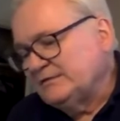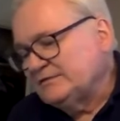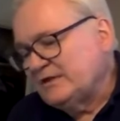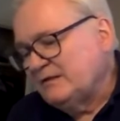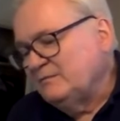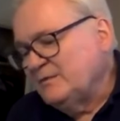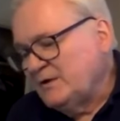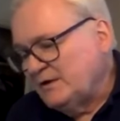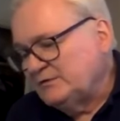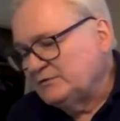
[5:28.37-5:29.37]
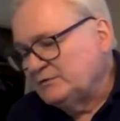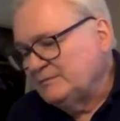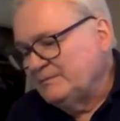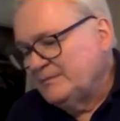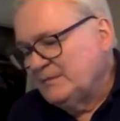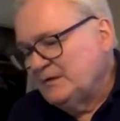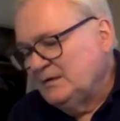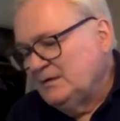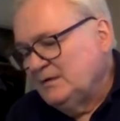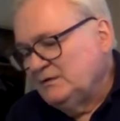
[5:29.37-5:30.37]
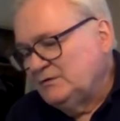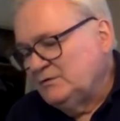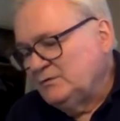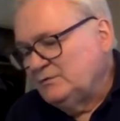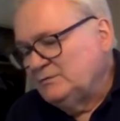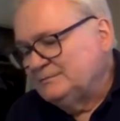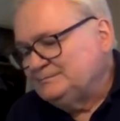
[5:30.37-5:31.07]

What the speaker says: us that much to